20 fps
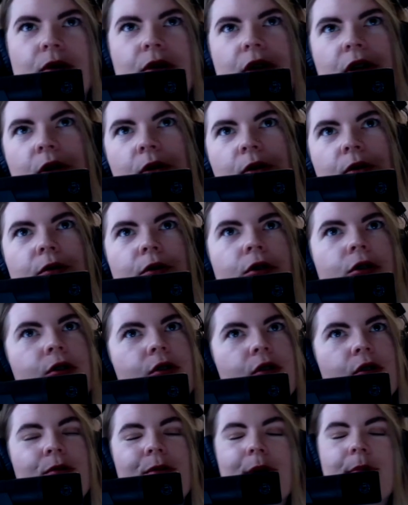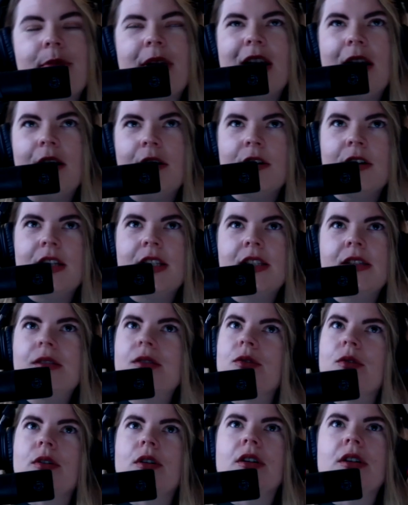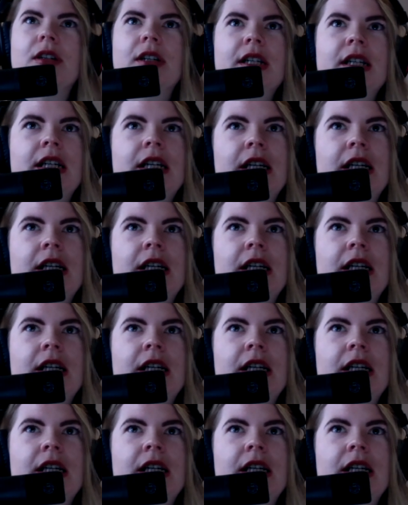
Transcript: or the universe or my parents or